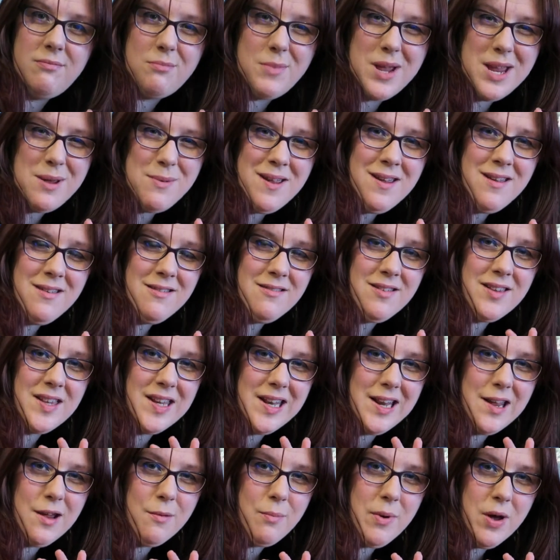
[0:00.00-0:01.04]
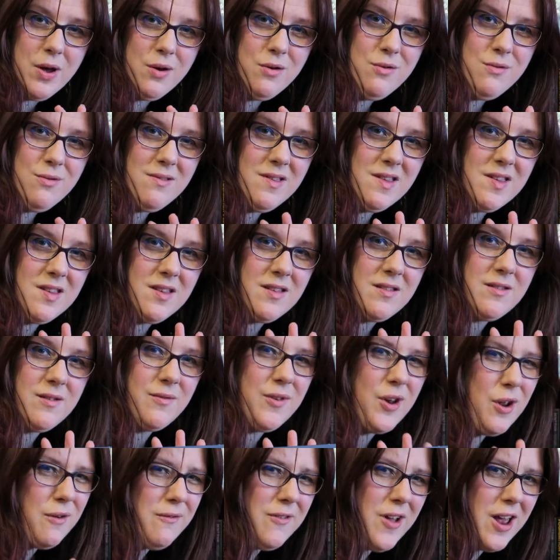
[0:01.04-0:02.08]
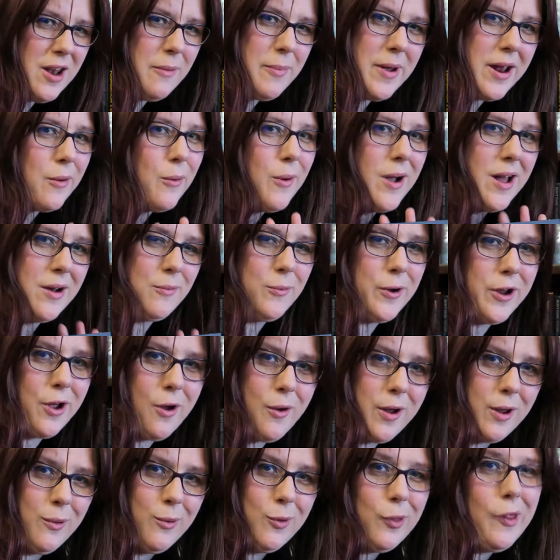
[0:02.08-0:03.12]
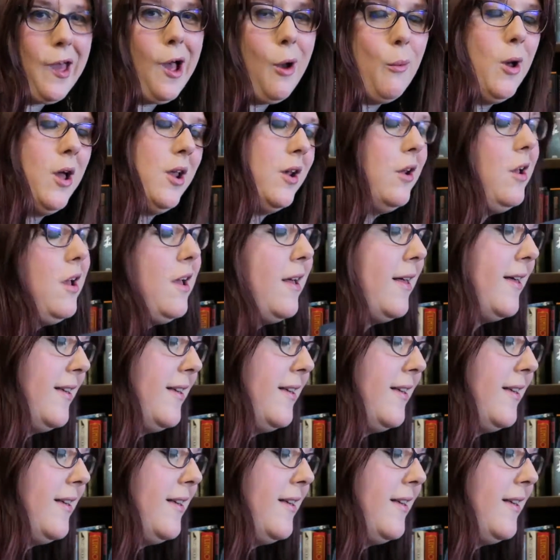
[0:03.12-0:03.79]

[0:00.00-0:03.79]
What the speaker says: Maybe? City of Bones? If I don't find a better one, we're going with that one.